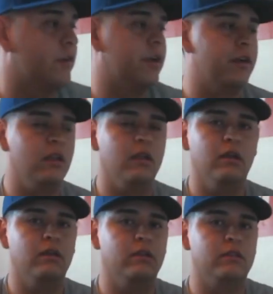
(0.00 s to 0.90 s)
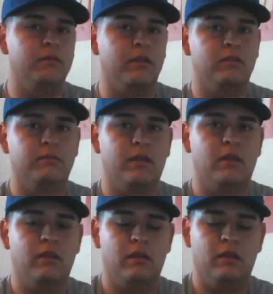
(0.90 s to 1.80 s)
here a lot, it's because my
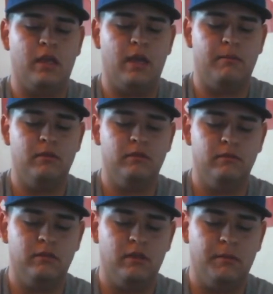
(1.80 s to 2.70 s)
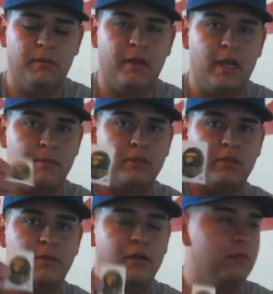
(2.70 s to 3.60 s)
camera's over there. I mean, my camera's
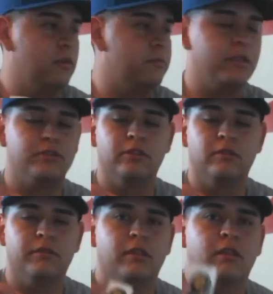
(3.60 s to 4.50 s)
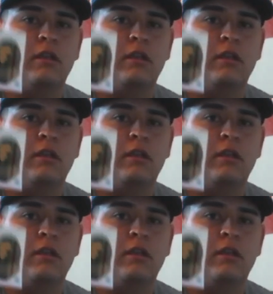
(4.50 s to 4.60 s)
up here, but my screen's over here.